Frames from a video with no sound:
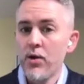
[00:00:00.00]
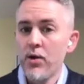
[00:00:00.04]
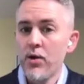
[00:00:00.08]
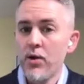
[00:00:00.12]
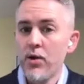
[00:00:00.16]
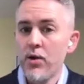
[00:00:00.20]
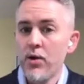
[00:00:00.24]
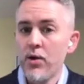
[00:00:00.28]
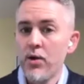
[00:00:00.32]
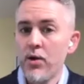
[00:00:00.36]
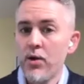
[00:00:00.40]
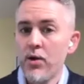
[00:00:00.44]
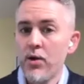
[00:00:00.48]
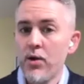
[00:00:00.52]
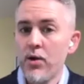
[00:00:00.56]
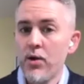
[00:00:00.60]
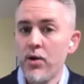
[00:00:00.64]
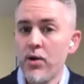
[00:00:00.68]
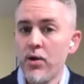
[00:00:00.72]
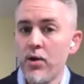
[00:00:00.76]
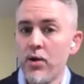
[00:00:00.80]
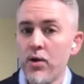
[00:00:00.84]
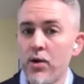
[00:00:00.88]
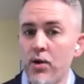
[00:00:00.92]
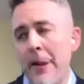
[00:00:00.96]
wedding
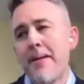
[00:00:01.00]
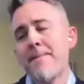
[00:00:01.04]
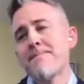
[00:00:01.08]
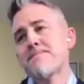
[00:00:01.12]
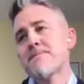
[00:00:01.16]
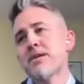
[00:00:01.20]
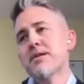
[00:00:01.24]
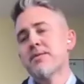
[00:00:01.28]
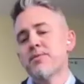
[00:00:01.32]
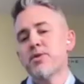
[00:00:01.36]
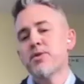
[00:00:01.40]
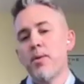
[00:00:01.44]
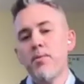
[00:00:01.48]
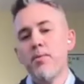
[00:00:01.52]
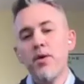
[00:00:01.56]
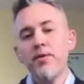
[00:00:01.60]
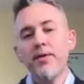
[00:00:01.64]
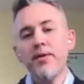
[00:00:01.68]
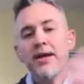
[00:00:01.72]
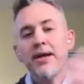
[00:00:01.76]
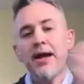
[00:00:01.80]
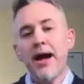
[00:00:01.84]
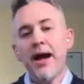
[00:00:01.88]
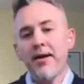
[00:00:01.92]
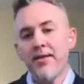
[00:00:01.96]
stuff stayed really
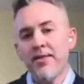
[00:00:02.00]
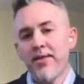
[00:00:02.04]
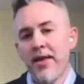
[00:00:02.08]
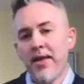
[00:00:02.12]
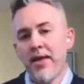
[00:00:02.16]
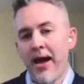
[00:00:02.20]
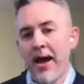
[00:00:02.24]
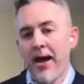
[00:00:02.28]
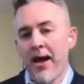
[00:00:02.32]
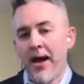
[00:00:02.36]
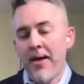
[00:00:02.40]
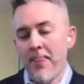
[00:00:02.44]
consistent.